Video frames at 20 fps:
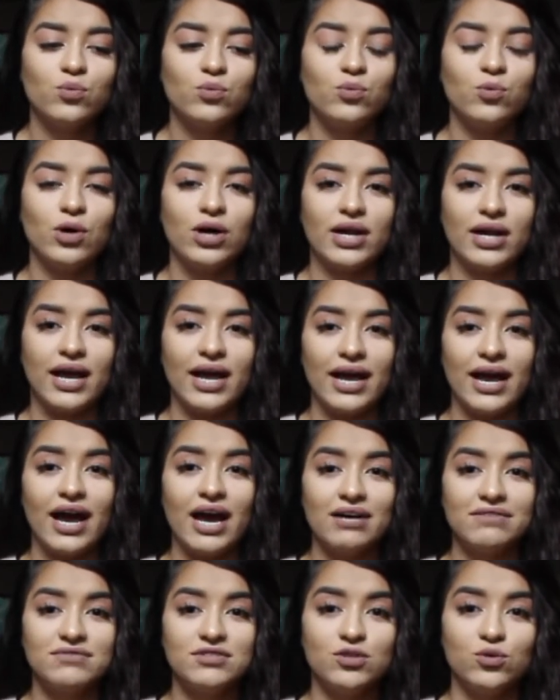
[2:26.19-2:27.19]
what I
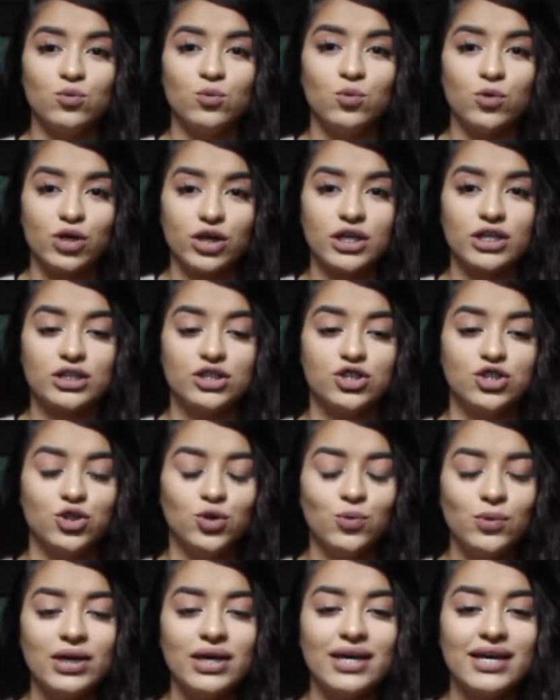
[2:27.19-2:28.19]
have to work
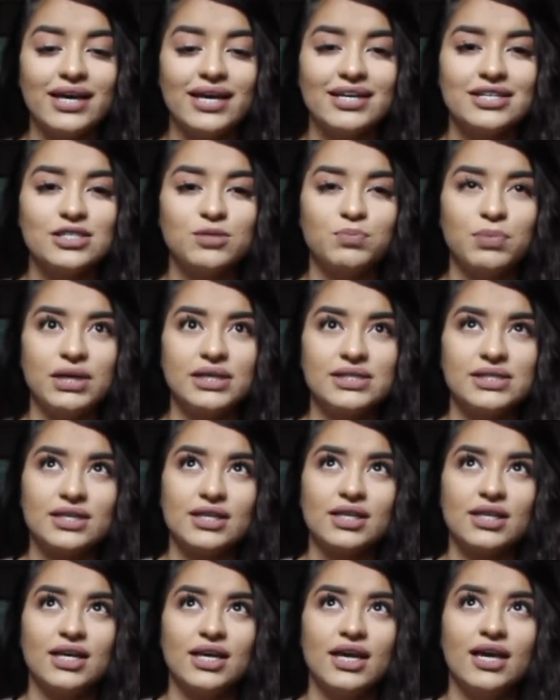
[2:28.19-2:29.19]
doing, it's
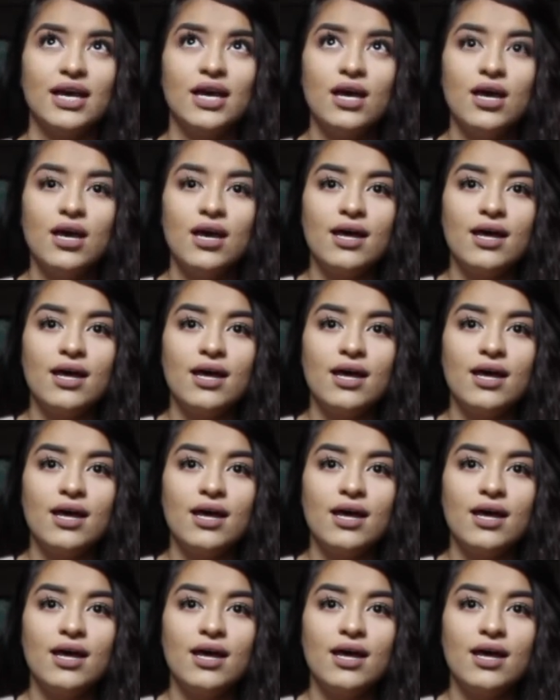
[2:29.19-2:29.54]
basically